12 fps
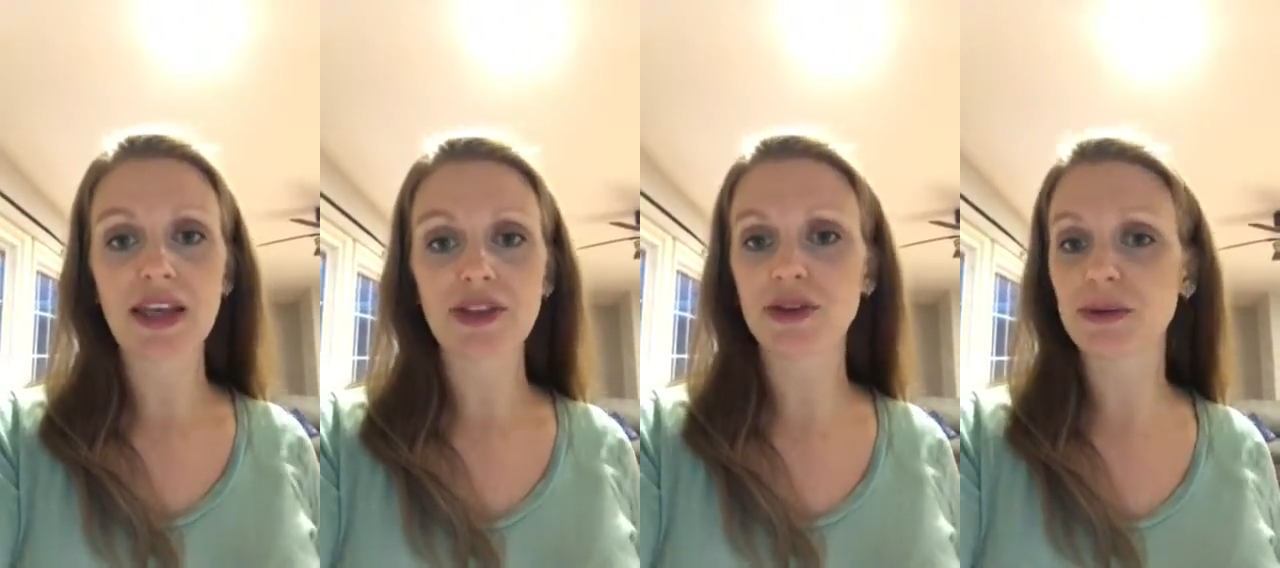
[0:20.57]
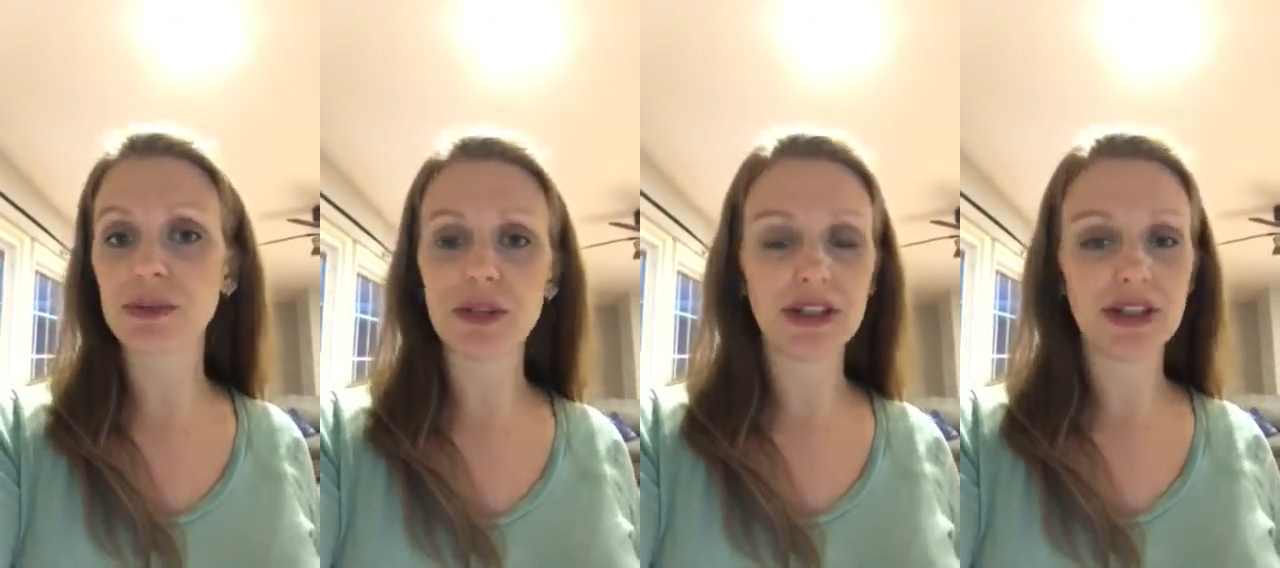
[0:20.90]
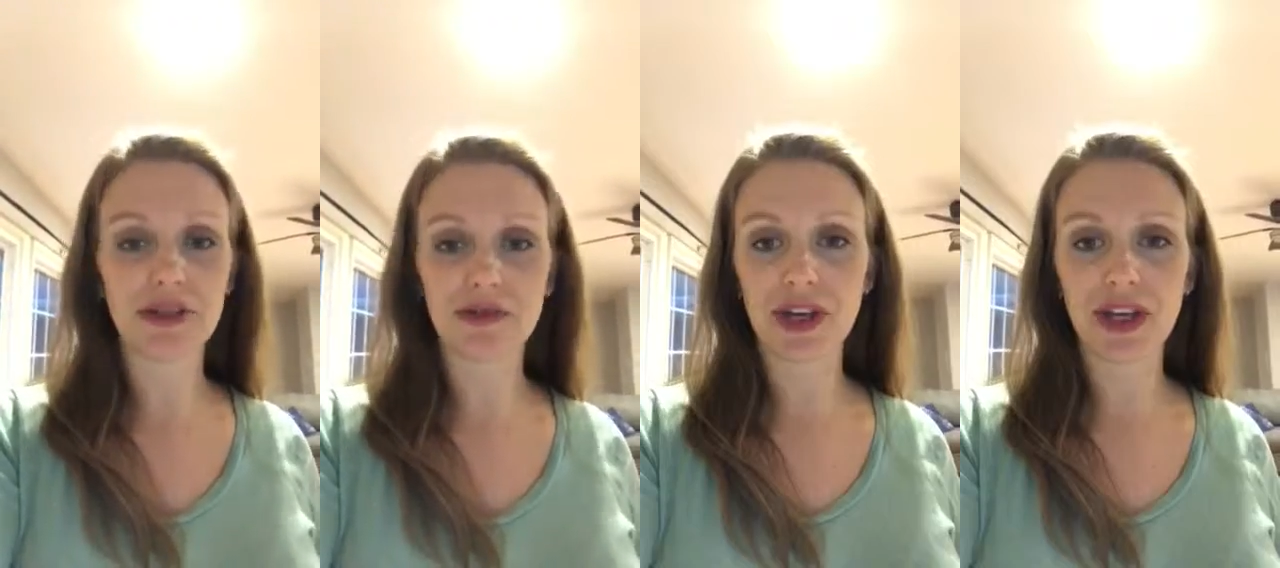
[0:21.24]
They're
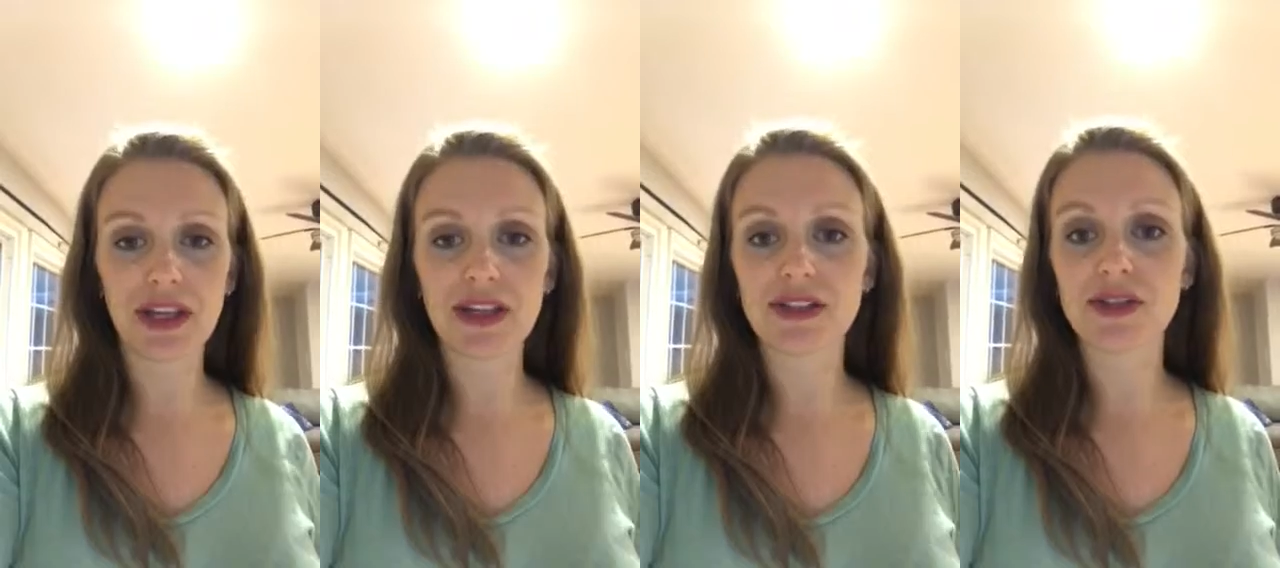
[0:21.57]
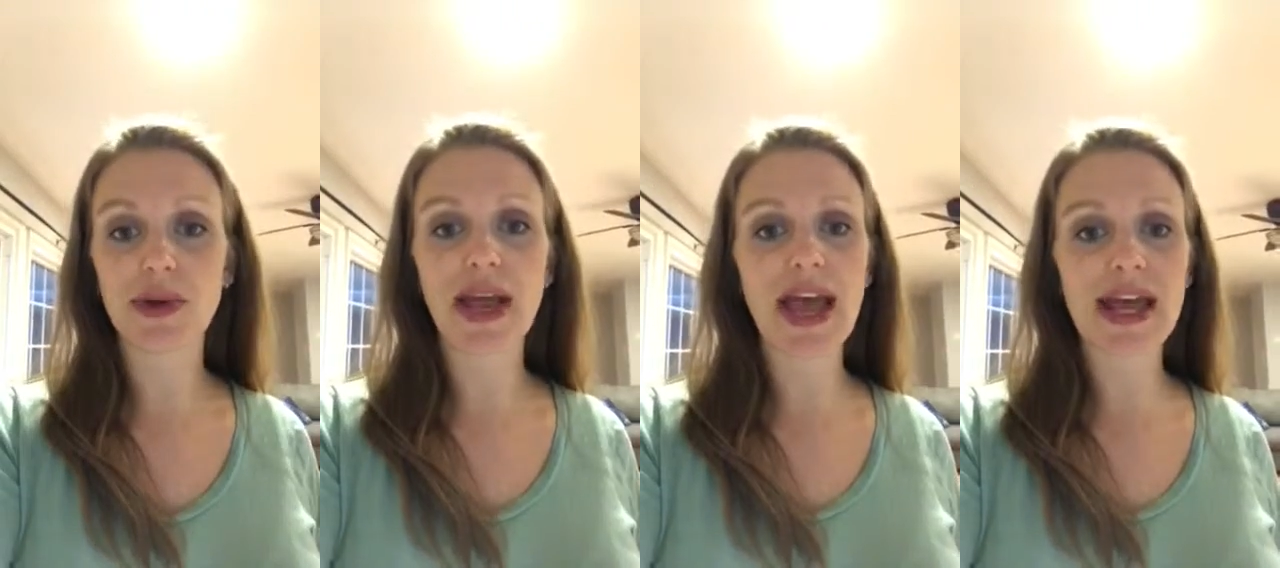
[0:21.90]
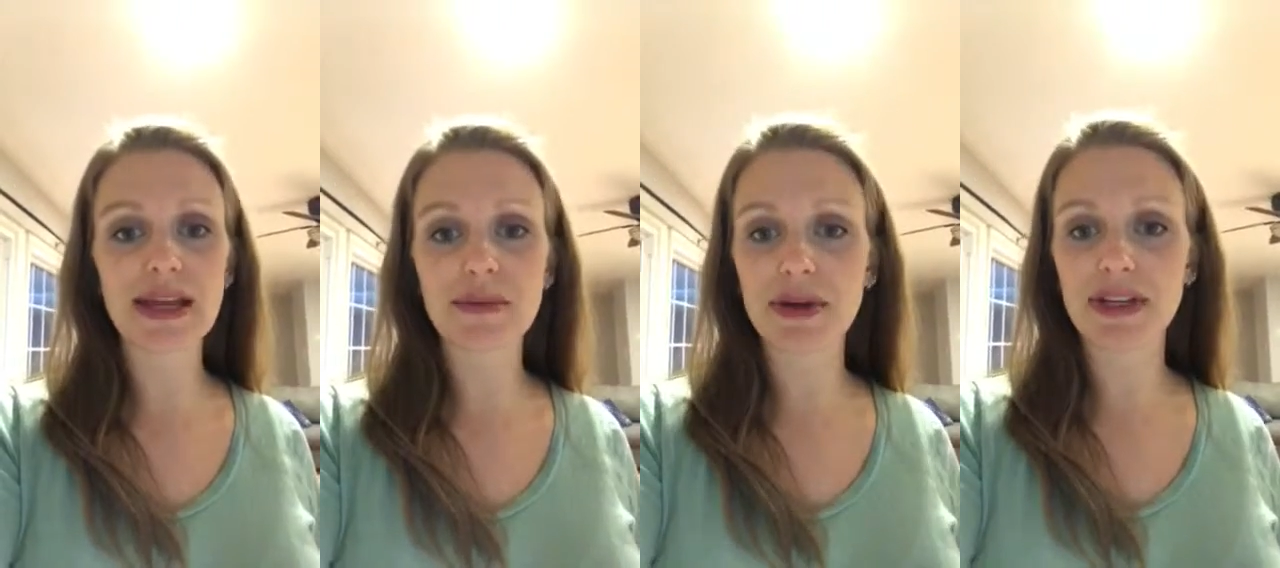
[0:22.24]
completely unregulated. So
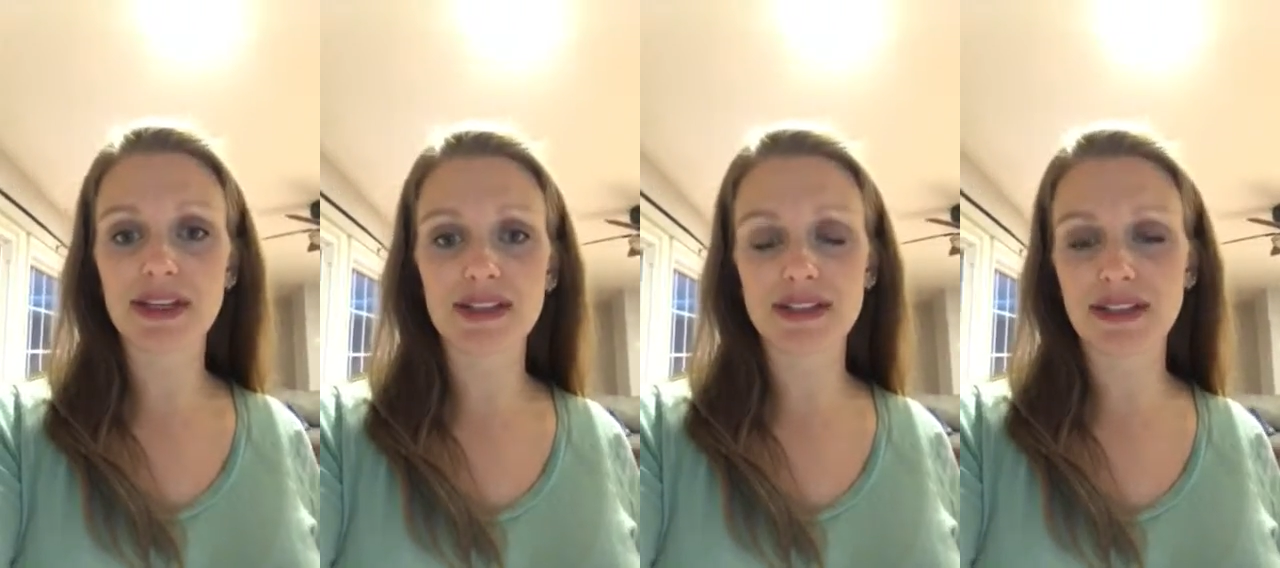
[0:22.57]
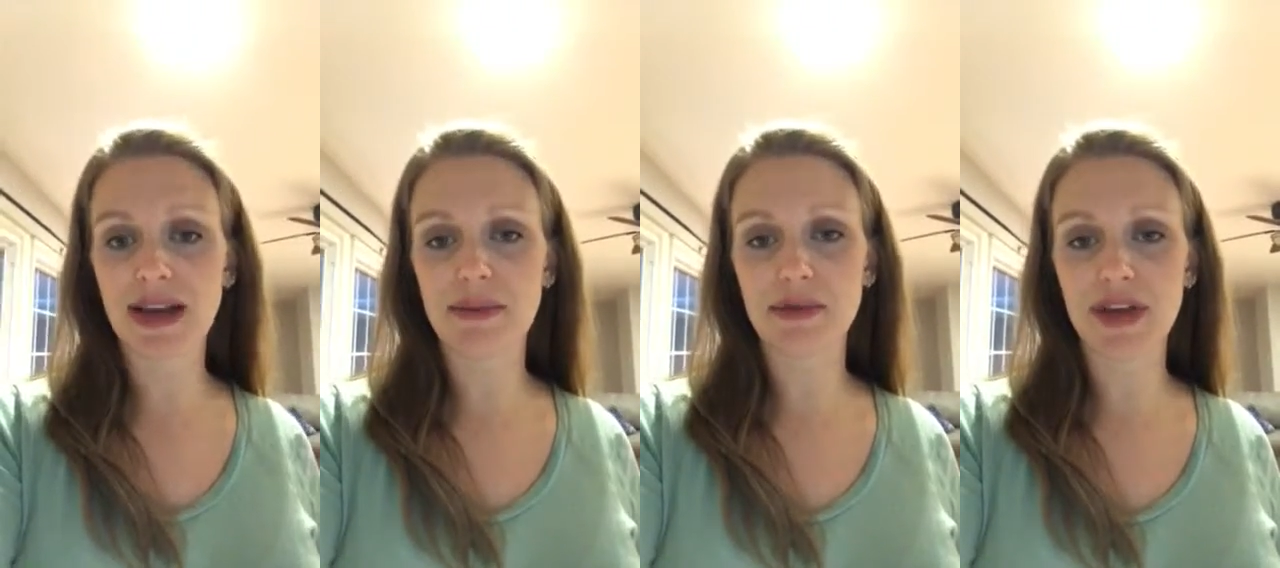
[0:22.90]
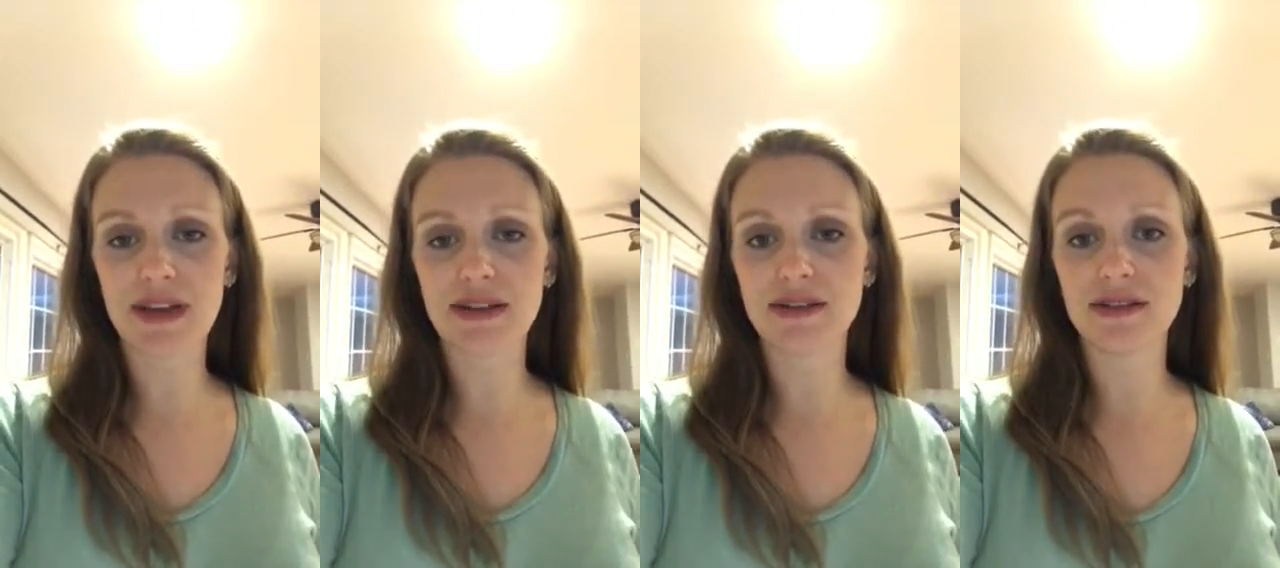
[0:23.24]
anybody can slap
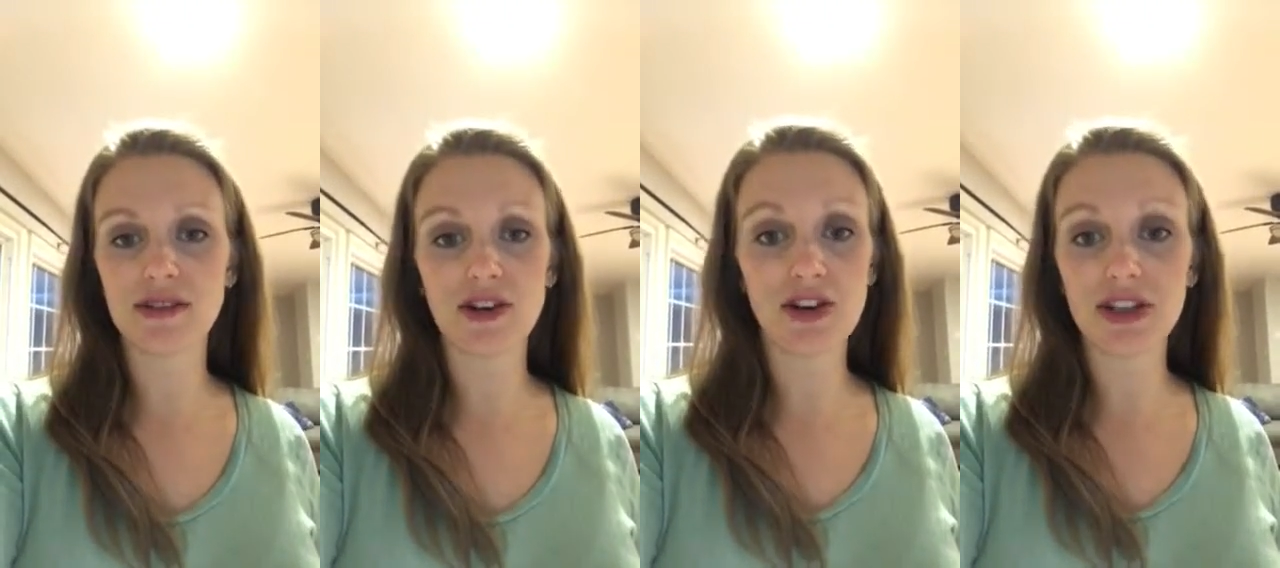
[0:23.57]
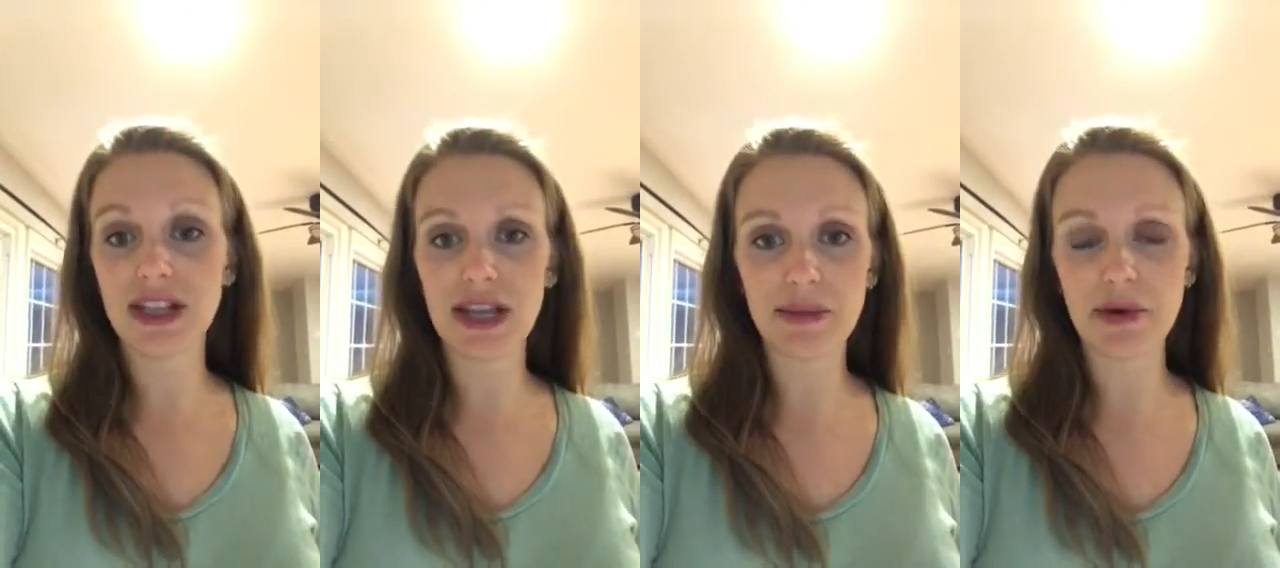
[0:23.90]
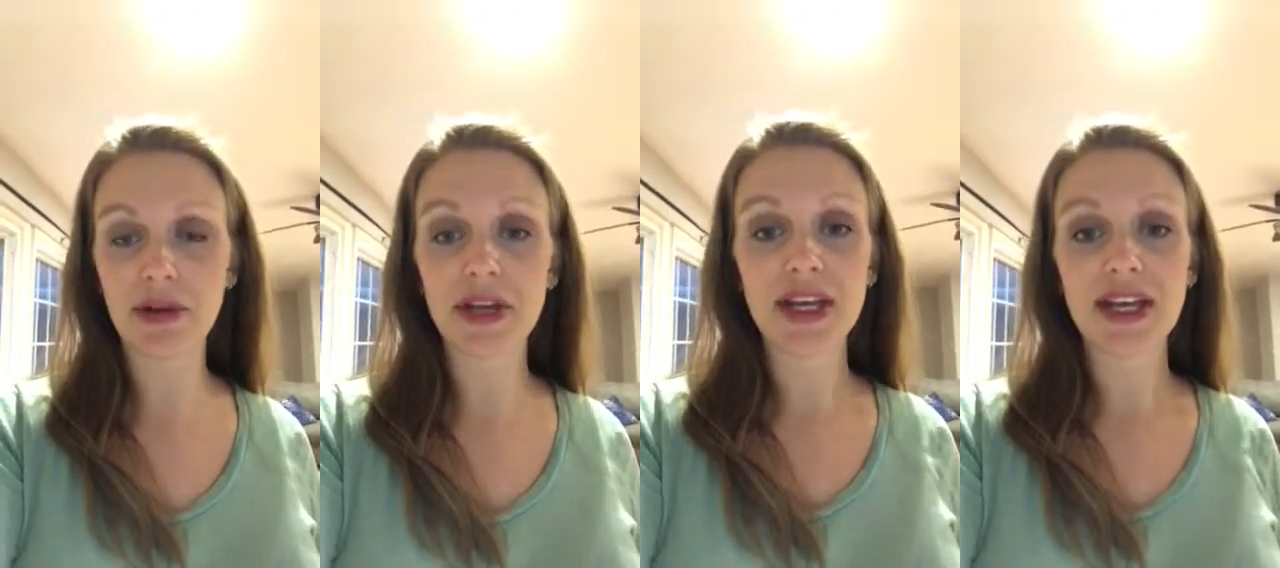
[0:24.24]
that on a
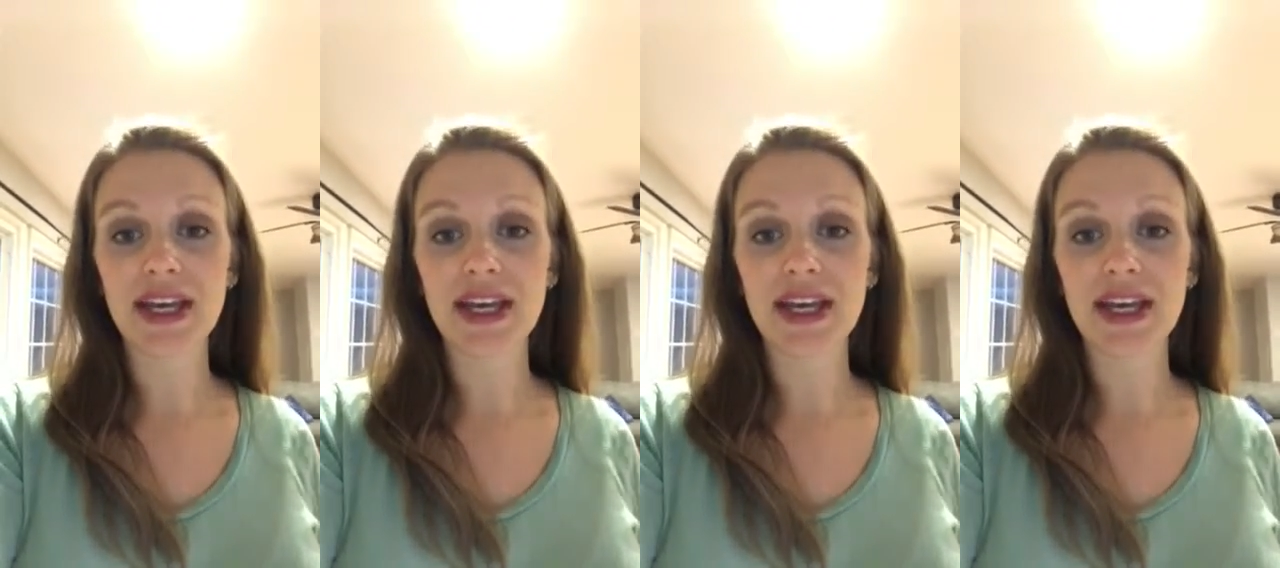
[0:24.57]
label